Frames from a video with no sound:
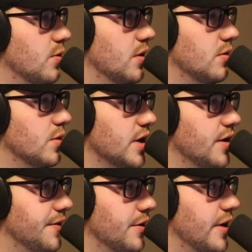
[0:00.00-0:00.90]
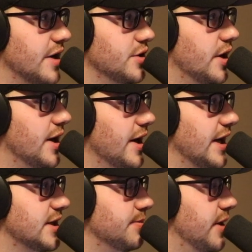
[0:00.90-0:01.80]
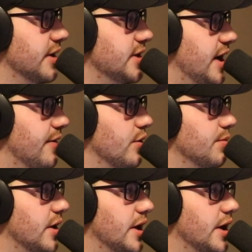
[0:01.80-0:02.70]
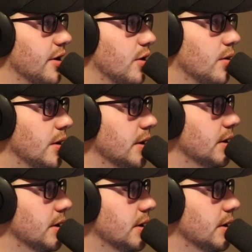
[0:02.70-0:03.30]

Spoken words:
what kind of interaction can I expect to have with my kiddo?